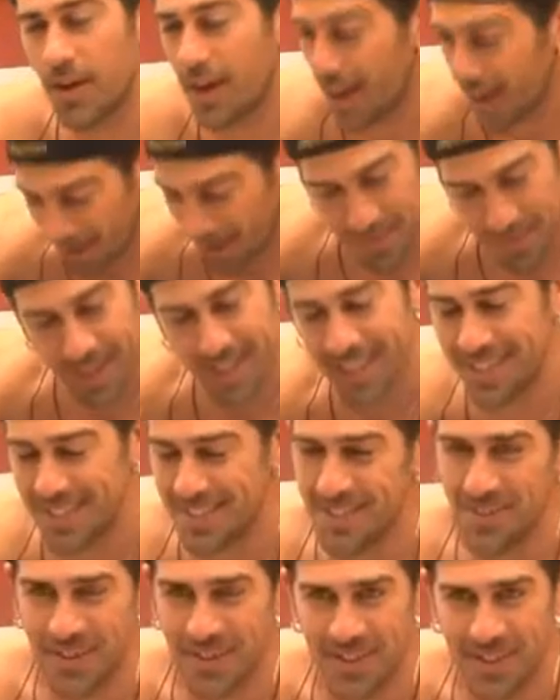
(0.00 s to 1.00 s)
I'll be
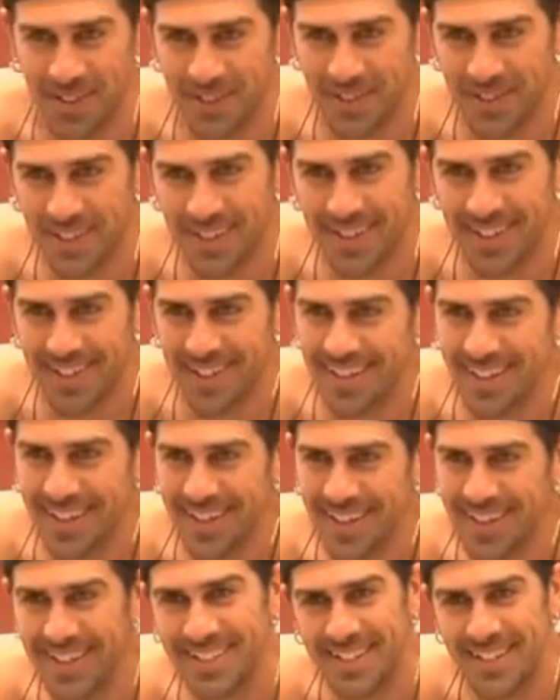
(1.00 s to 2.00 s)
swear you.
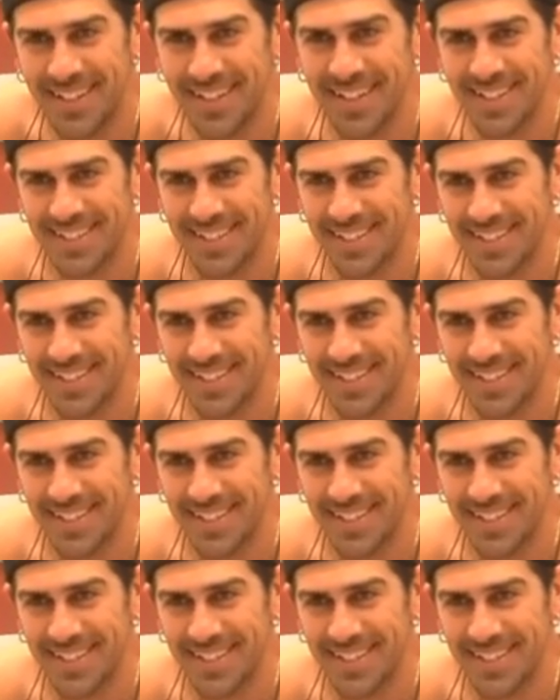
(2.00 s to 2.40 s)
Jesus.